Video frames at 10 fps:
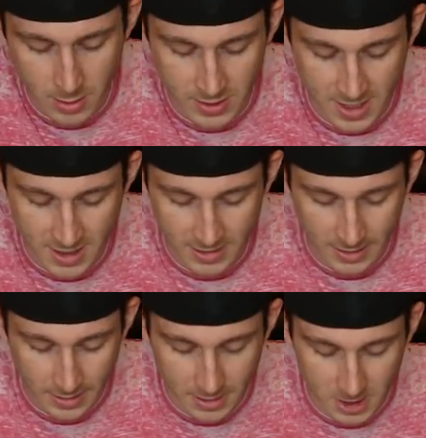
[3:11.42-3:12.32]
news is
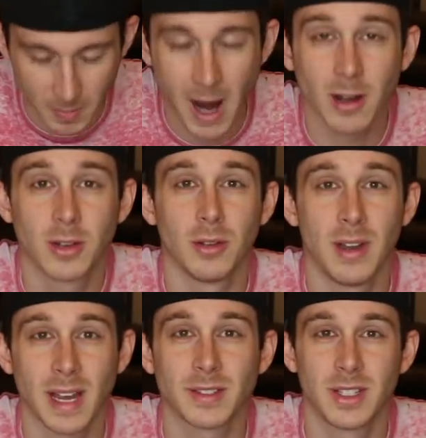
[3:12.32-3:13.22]
it doesn't expire till
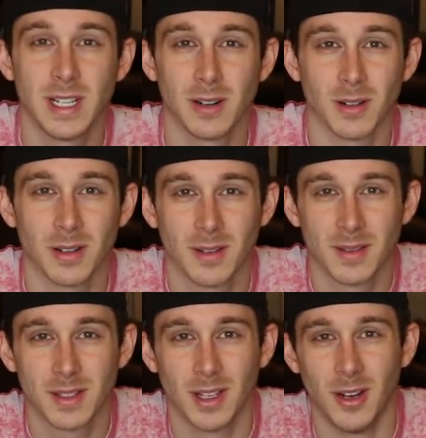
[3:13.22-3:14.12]
next year,
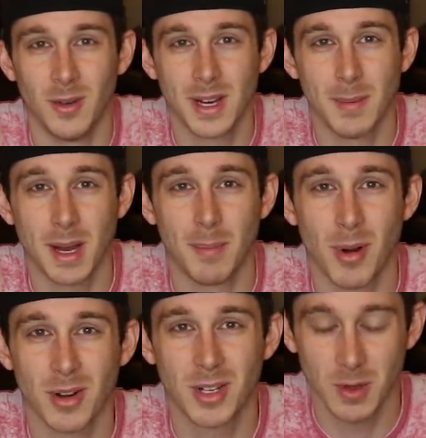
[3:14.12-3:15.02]
so we can make a
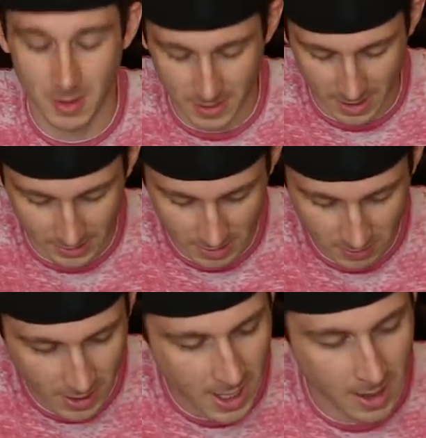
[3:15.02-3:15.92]
part two with this.
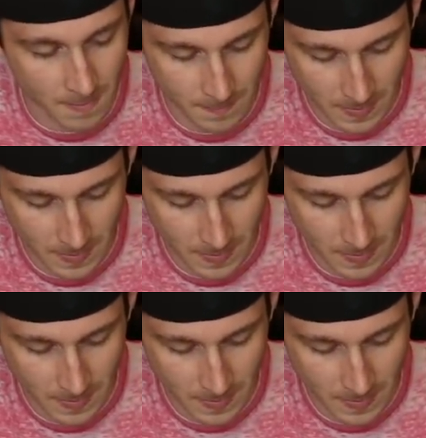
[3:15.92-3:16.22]
Okay.